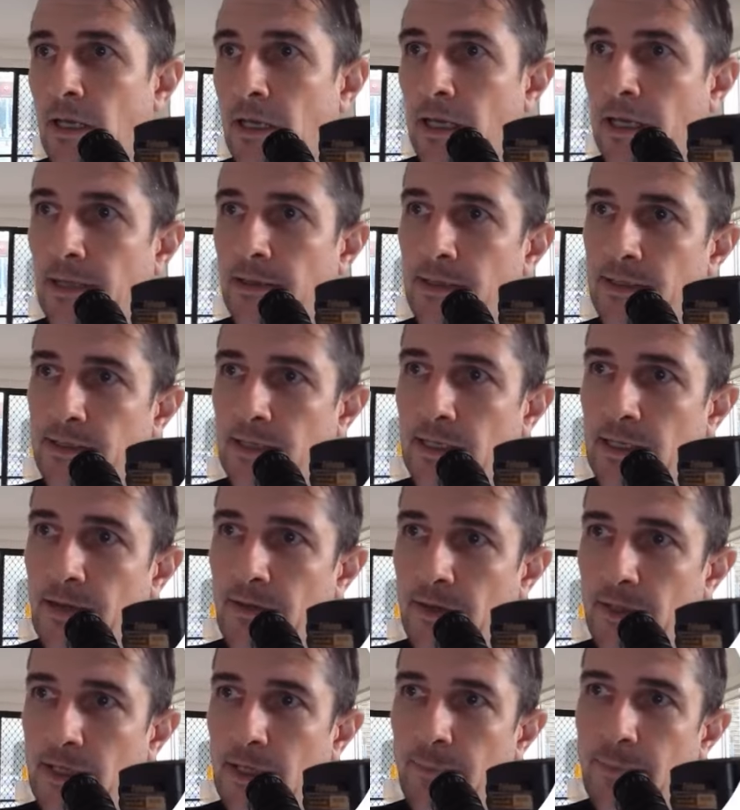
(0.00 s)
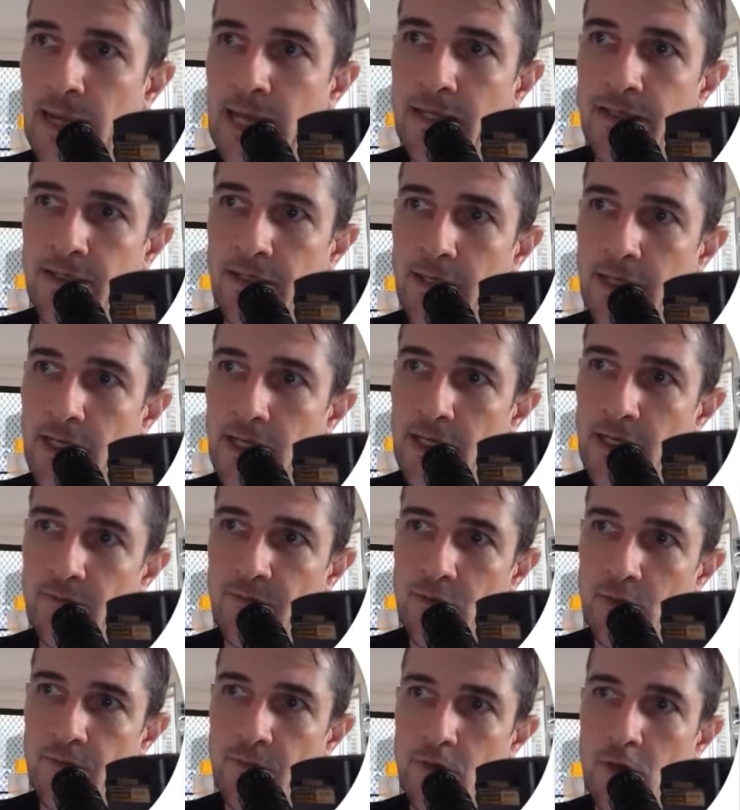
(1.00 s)
And there's another capacitor here.
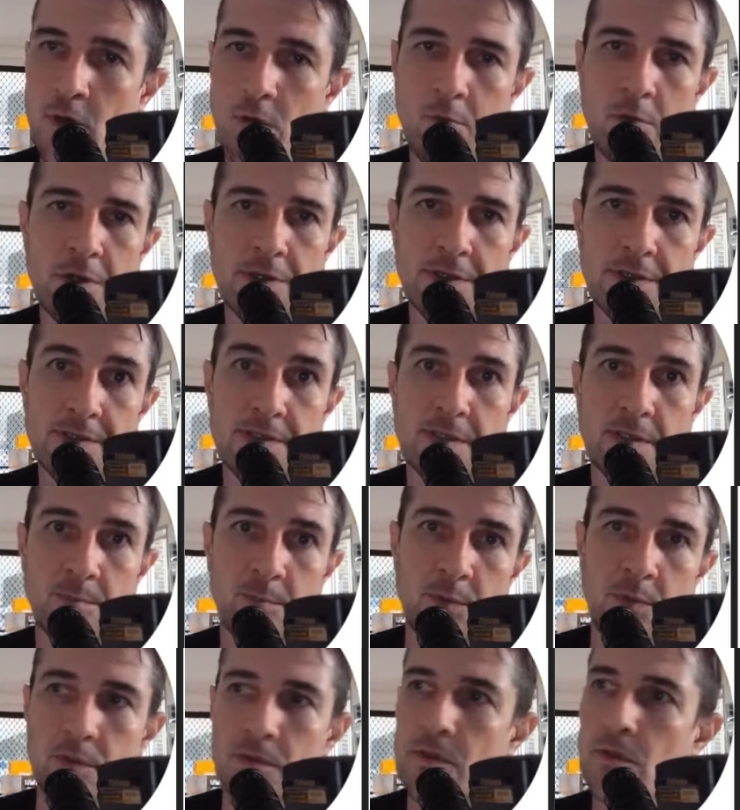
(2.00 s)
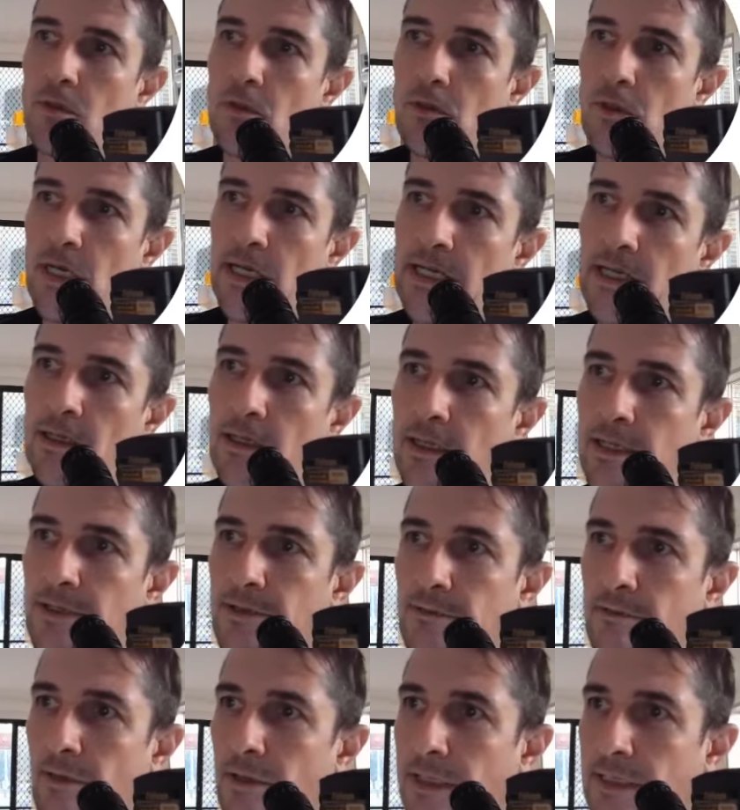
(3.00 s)
If you forgot what your symbols look like in
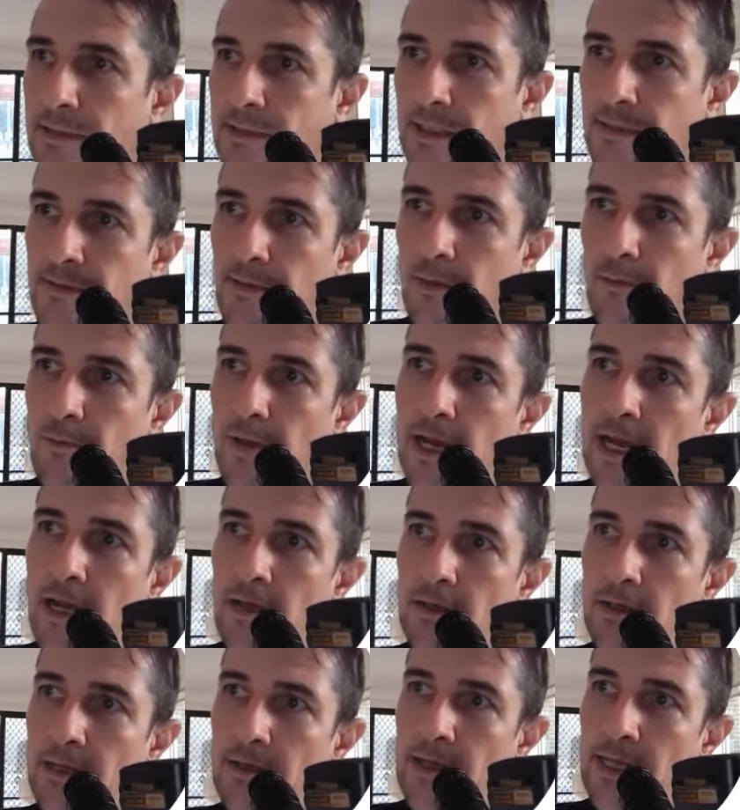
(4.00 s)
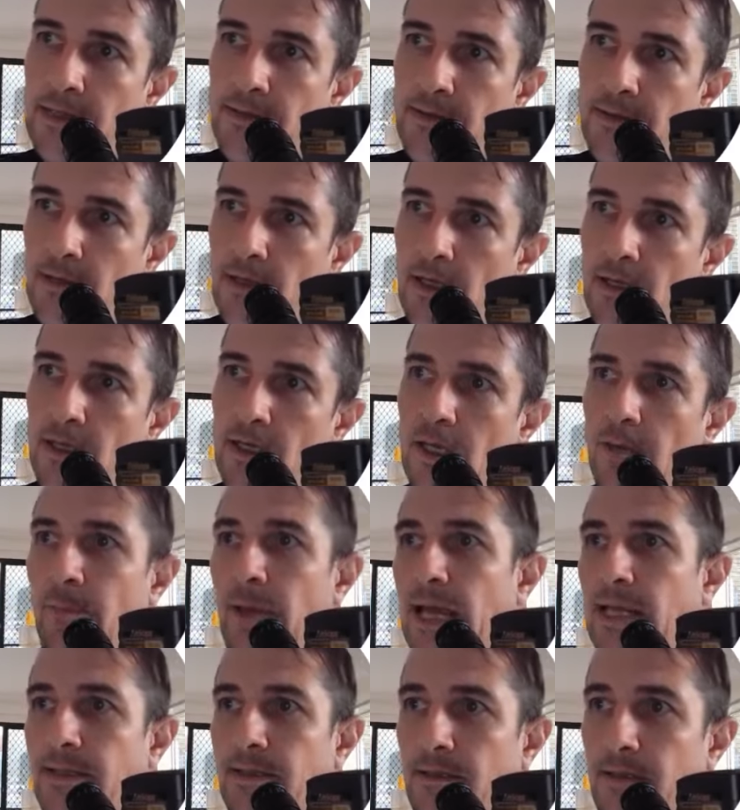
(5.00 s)
electronics, that's a ground and that's a
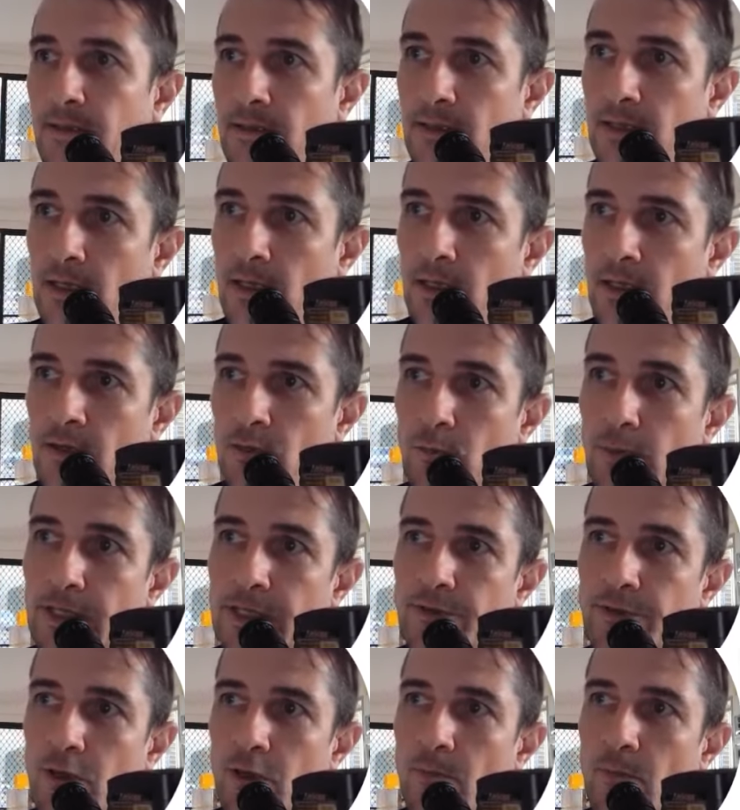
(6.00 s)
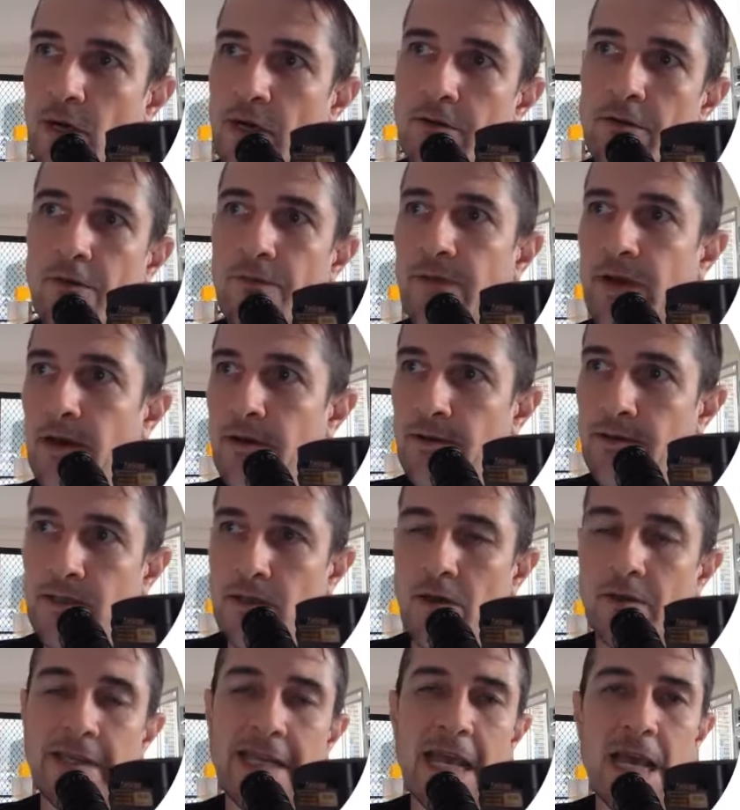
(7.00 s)
capacitance. 22 microfarads
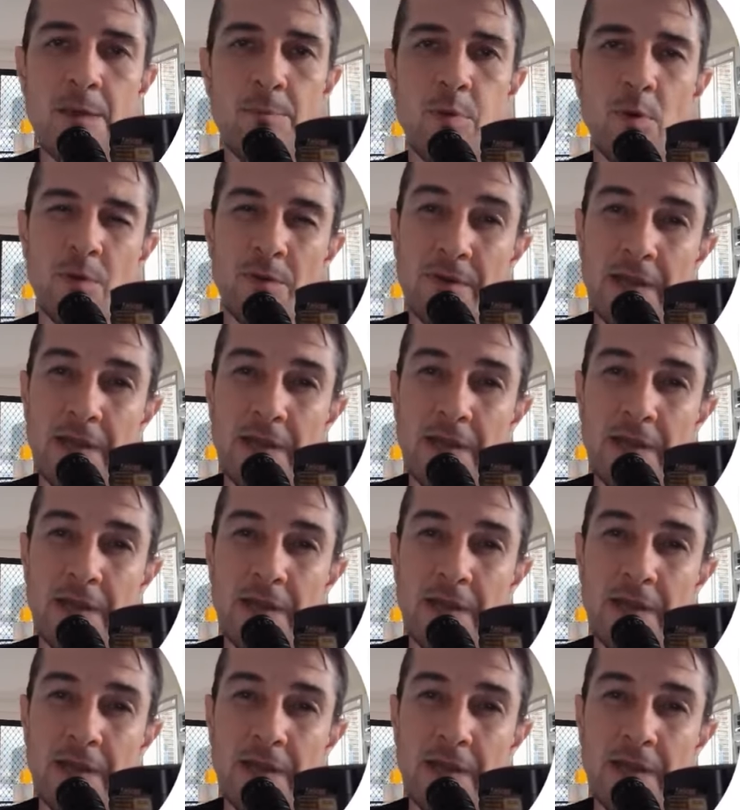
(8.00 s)
on the output.